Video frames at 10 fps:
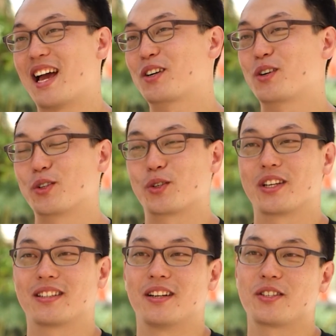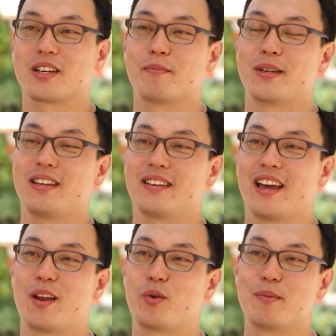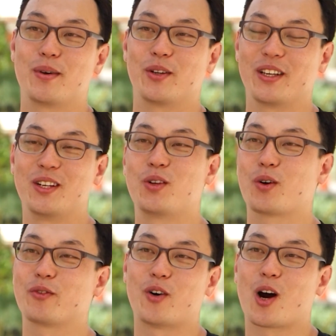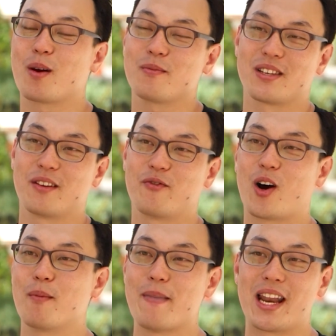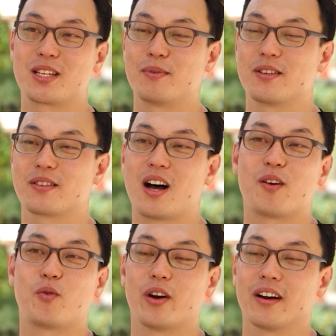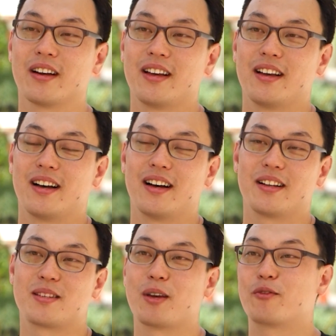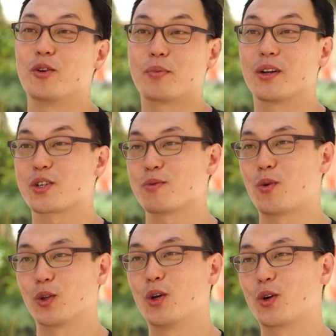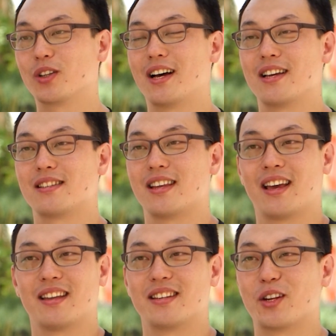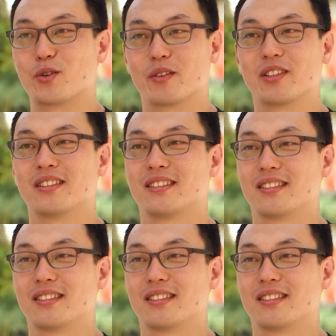an agricultural technology company, and we build indoor farms and farm management software uh, to make food production more localized and data-driven.